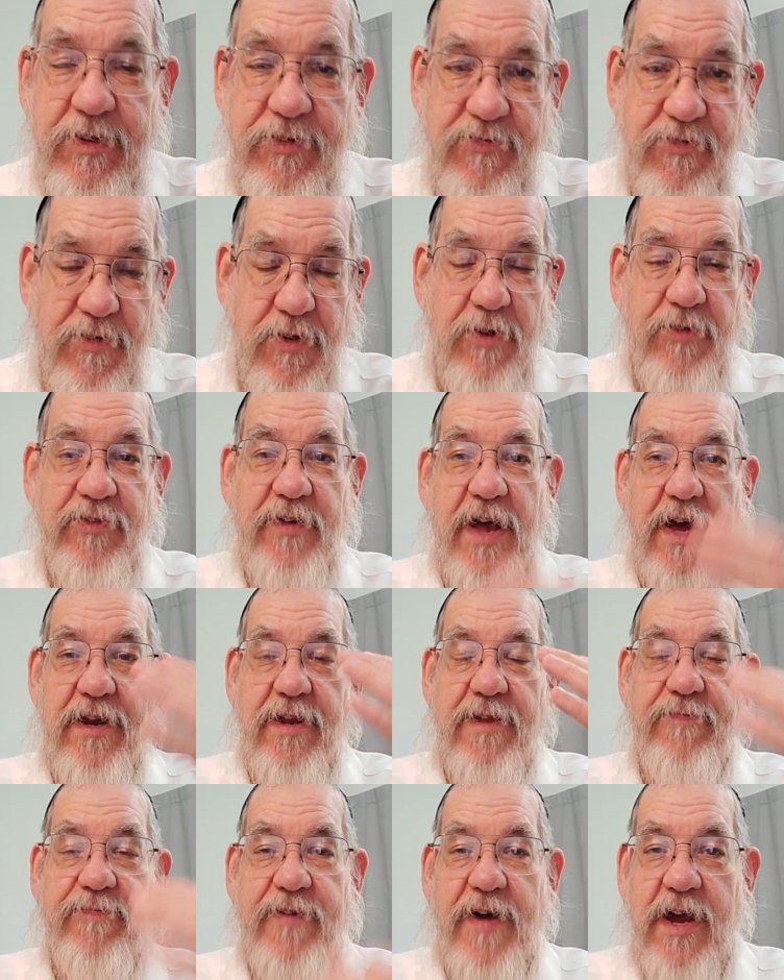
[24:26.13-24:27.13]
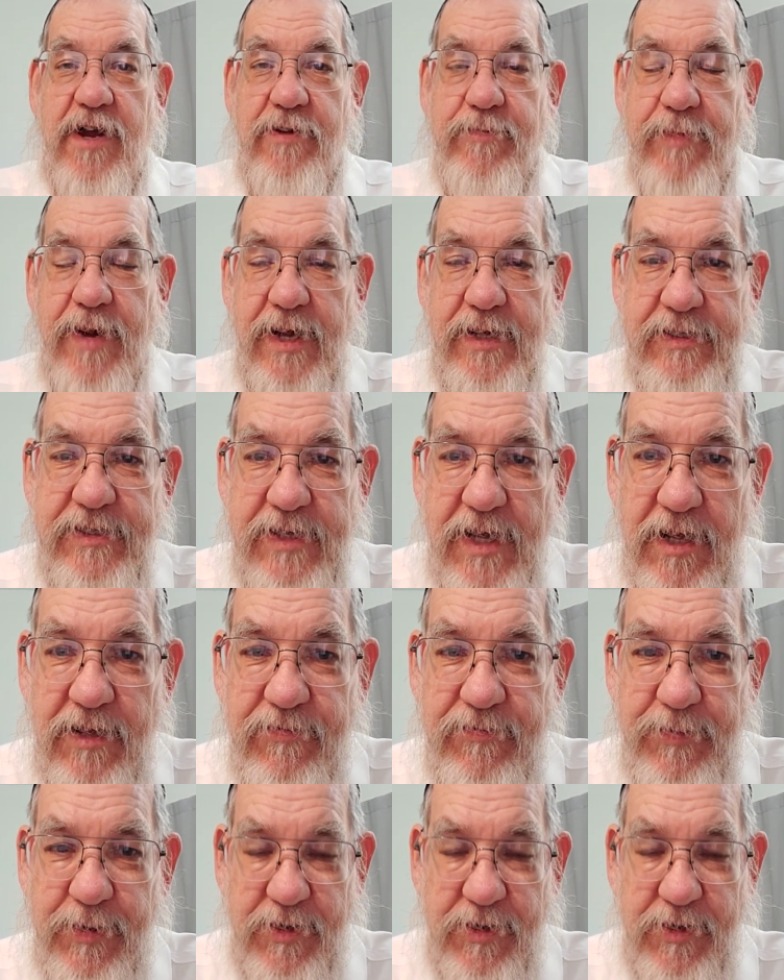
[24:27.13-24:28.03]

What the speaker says: It rose out of the fire by itself,